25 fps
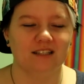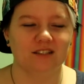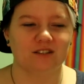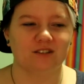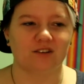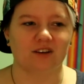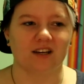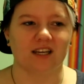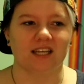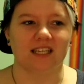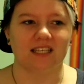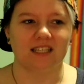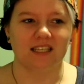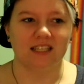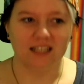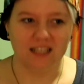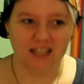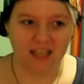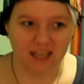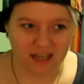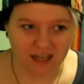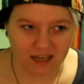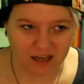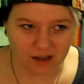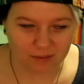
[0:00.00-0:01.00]
So I
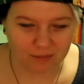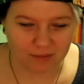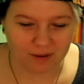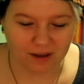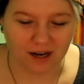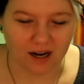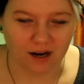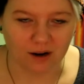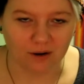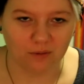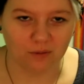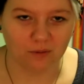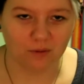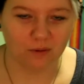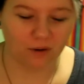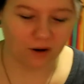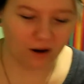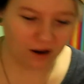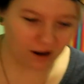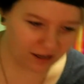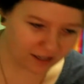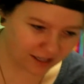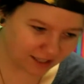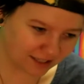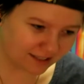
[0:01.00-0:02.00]
get up and I
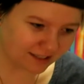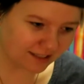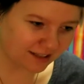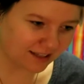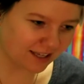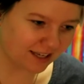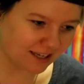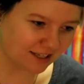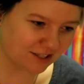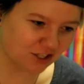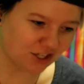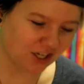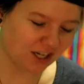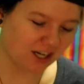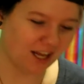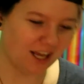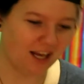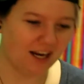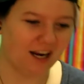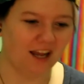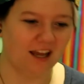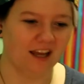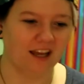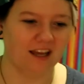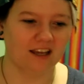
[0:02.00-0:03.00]
walk into the kitchen
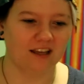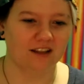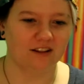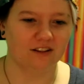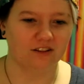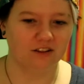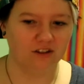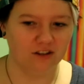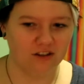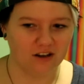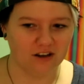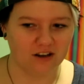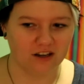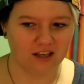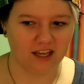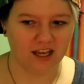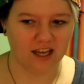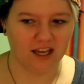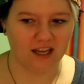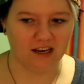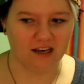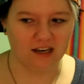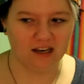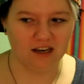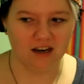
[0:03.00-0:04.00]
and I look
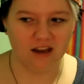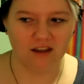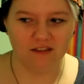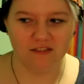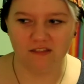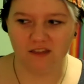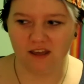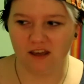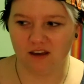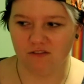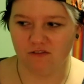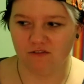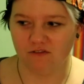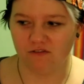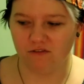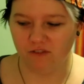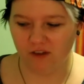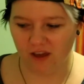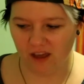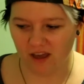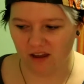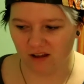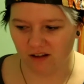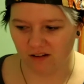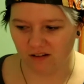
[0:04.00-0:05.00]
and nothing
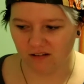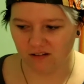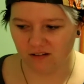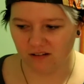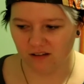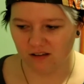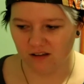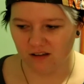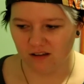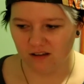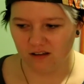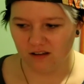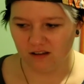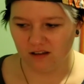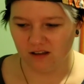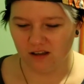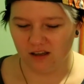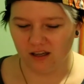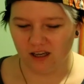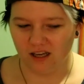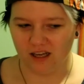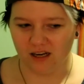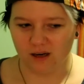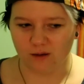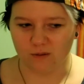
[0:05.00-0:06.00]
fell.
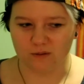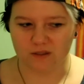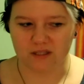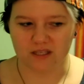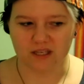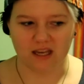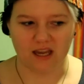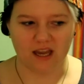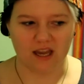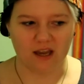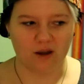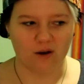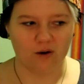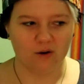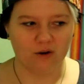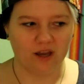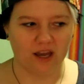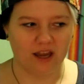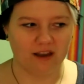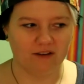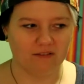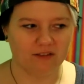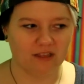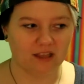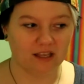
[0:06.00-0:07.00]
And I was like,
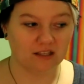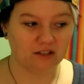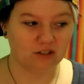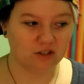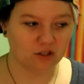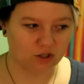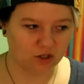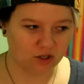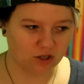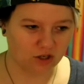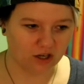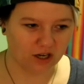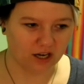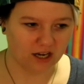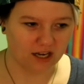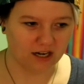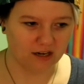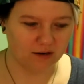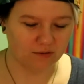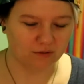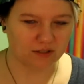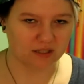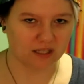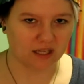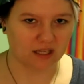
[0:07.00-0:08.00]
okay, everything's good. And
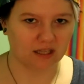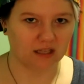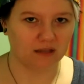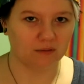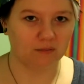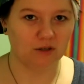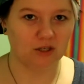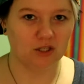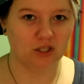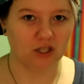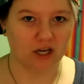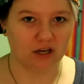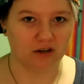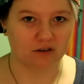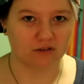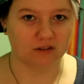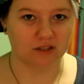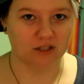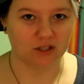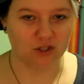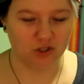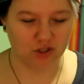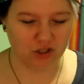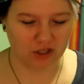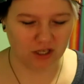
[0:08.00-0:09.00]
I was like, let me check on
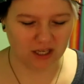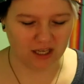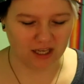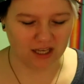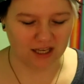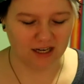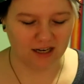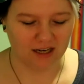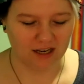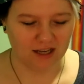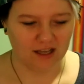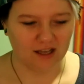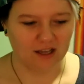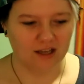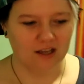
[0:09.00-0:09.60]
the chicken.